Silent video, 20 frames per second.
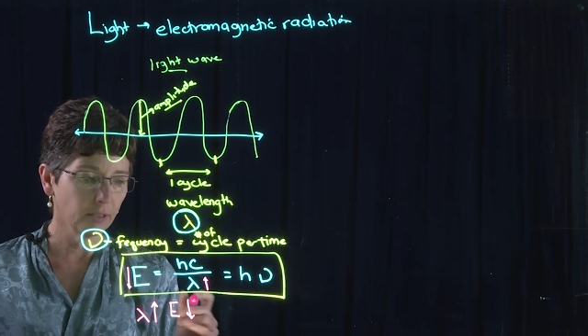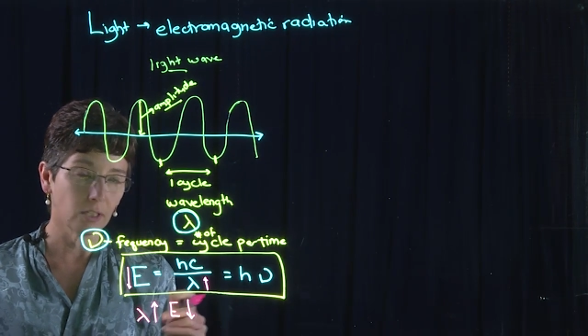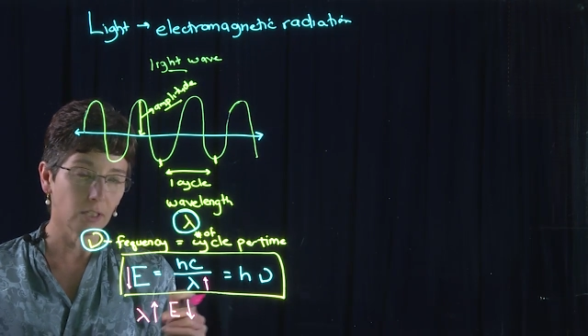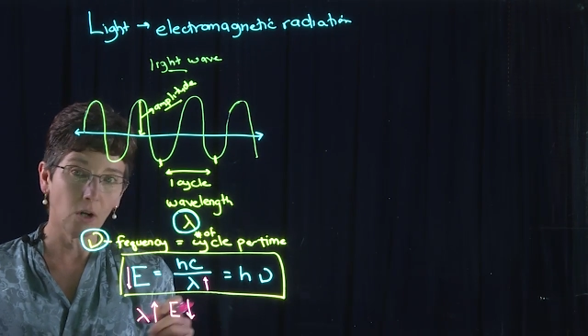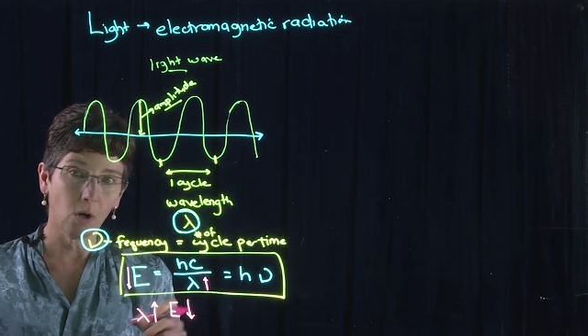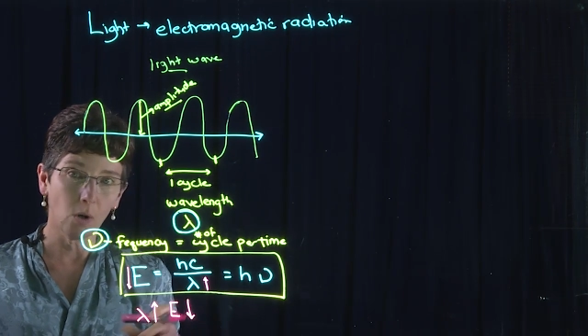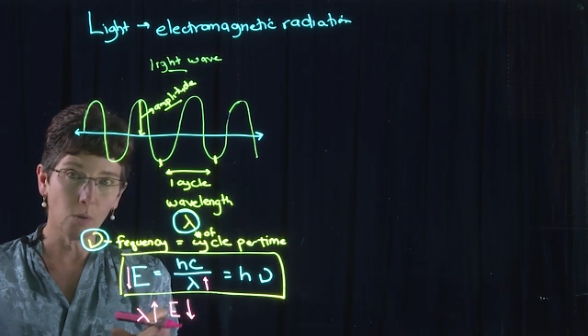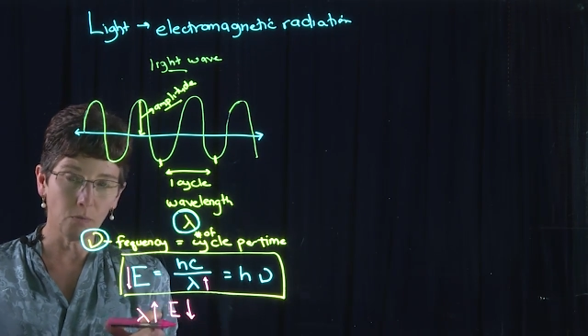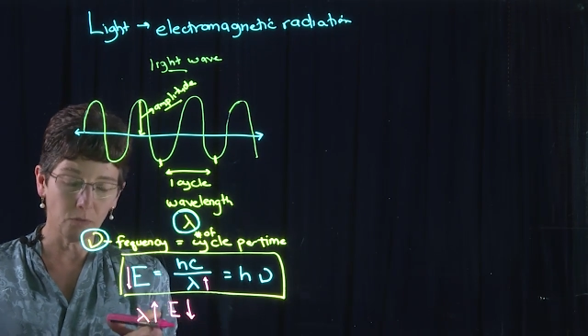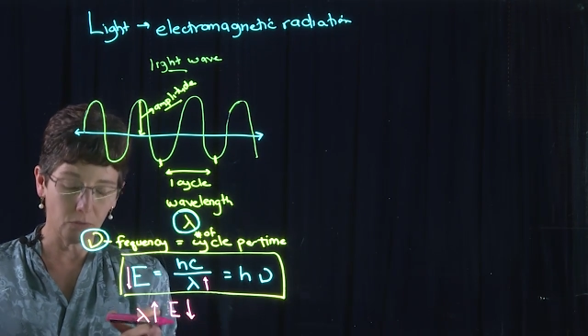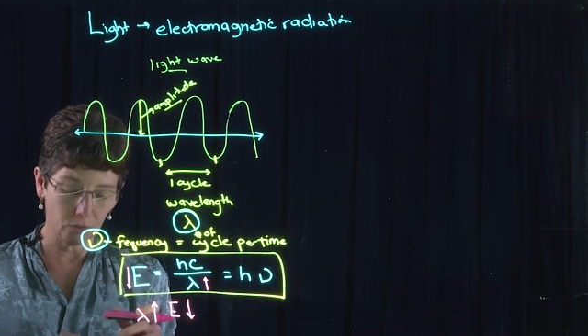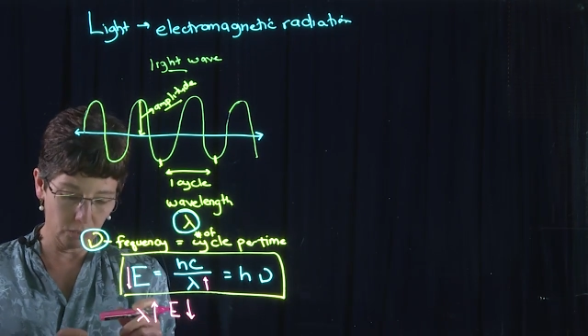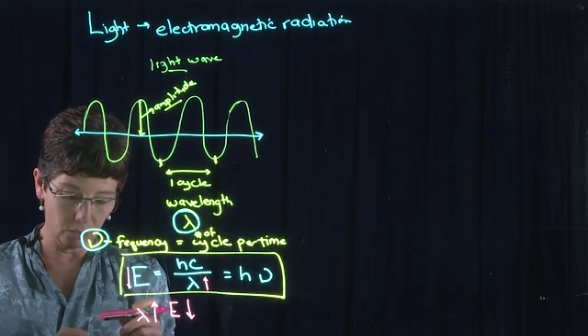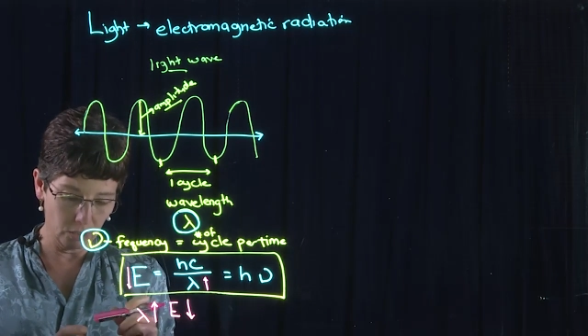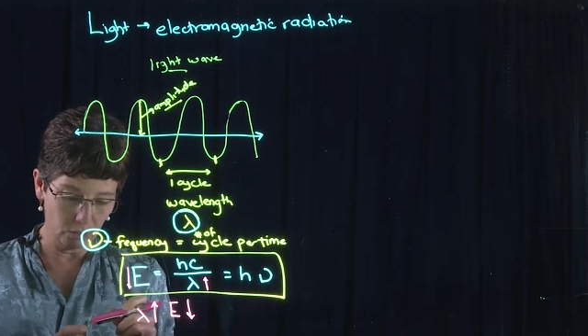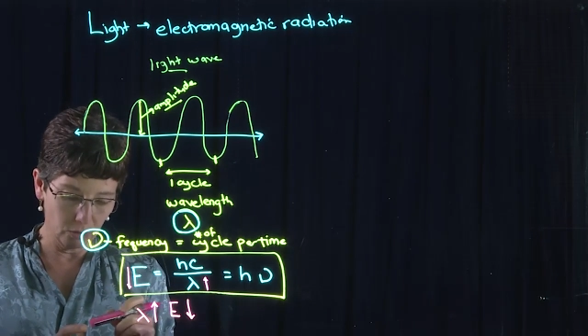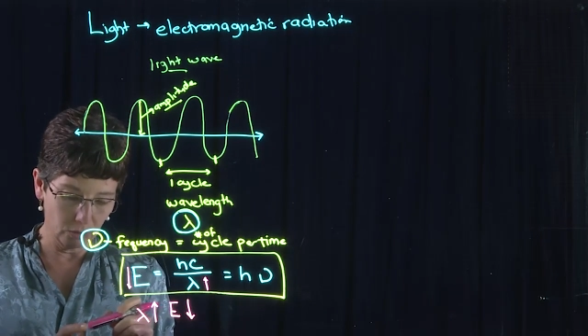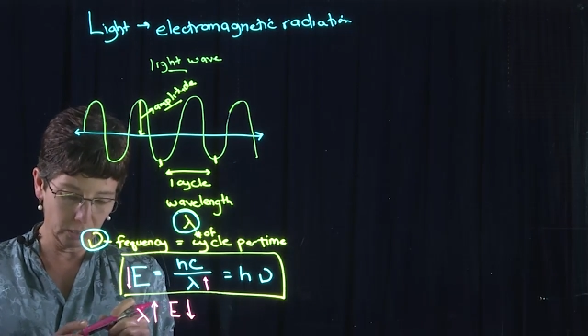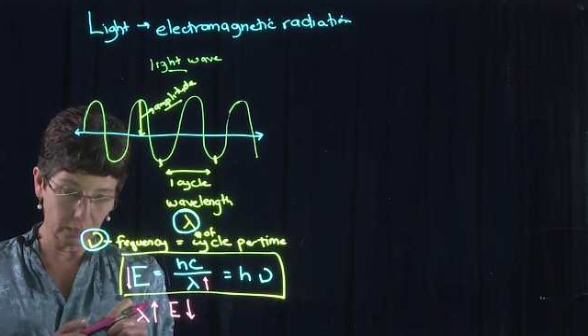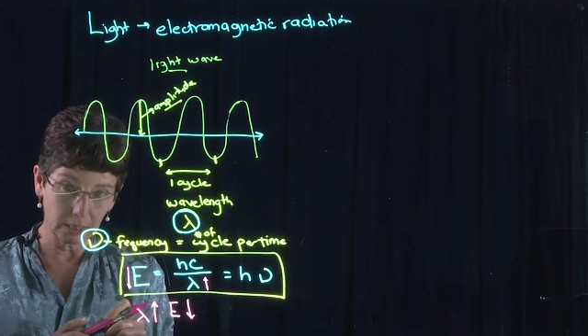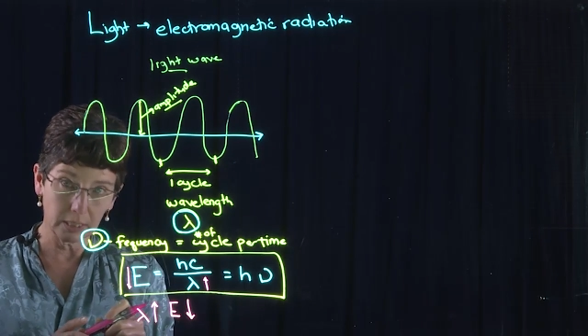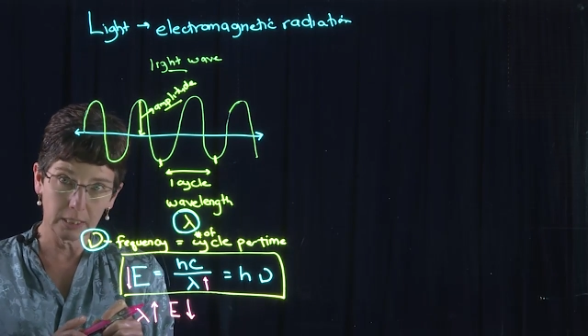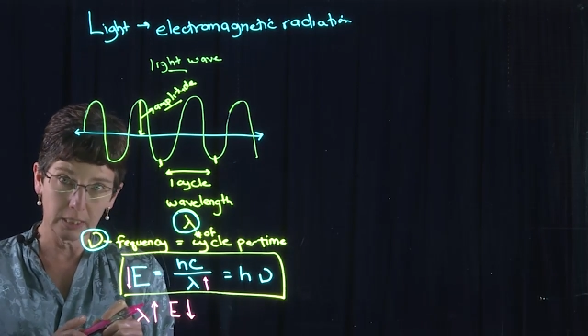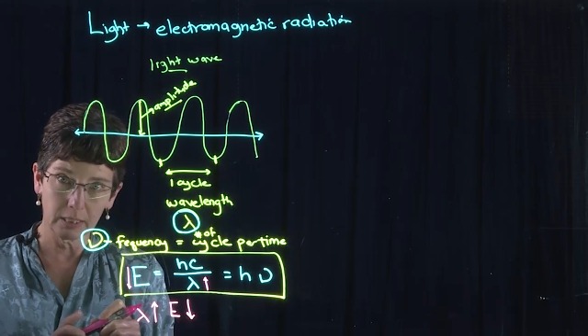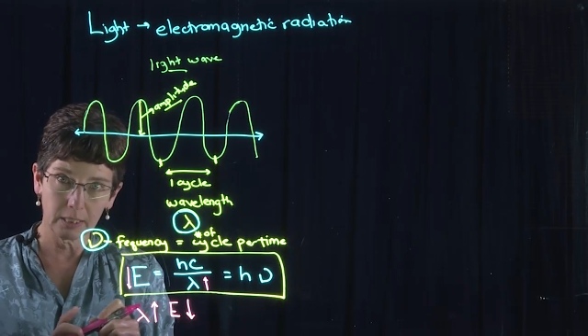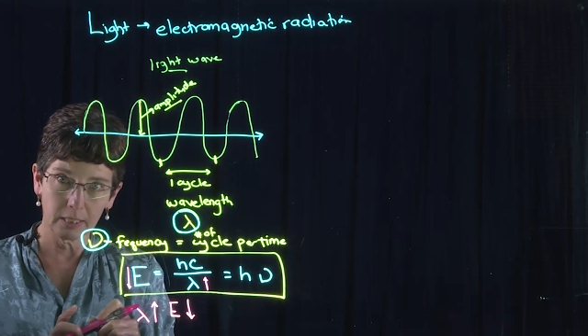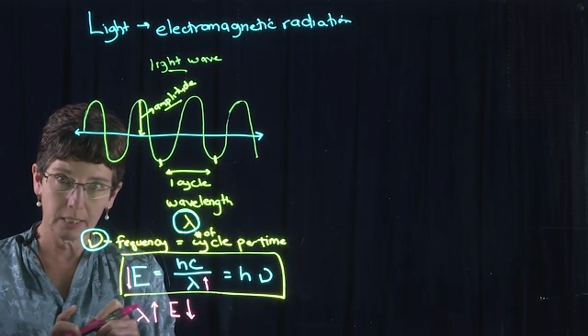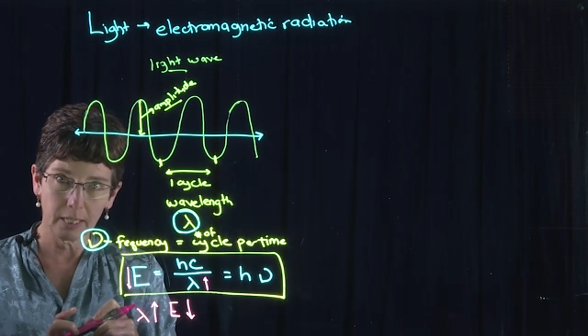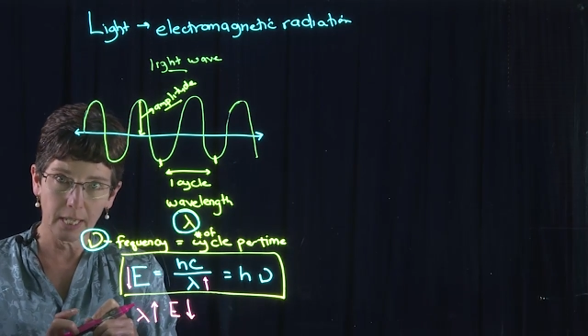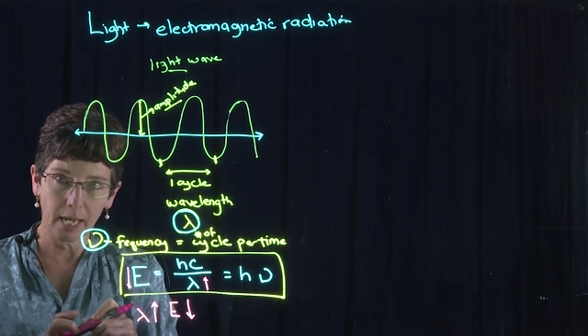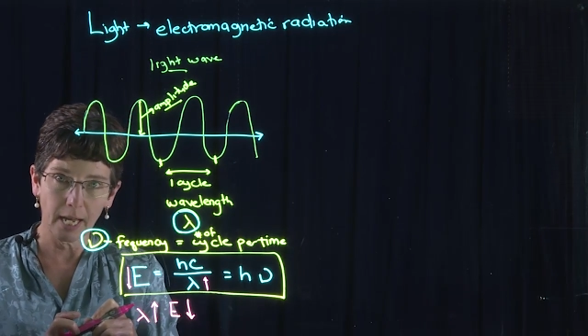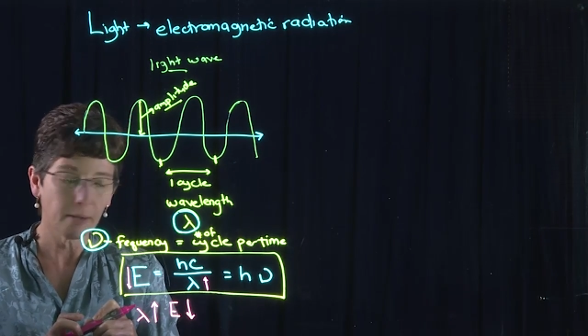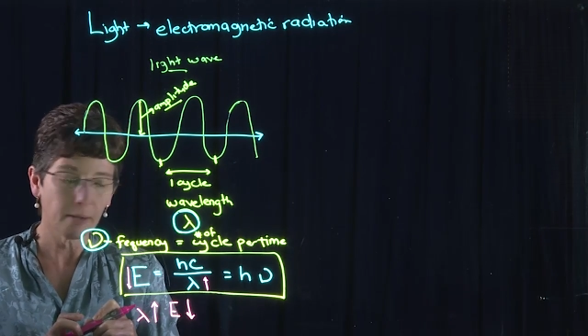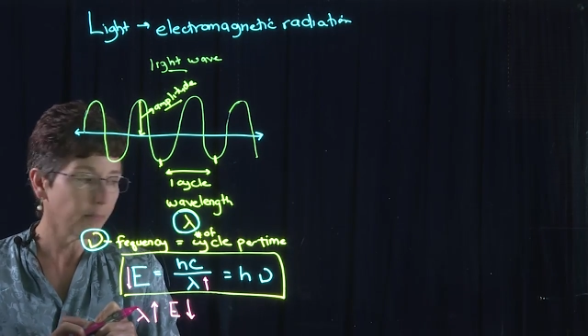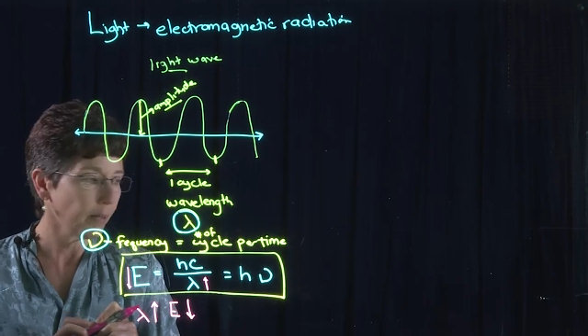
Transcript: and hopefully you can see that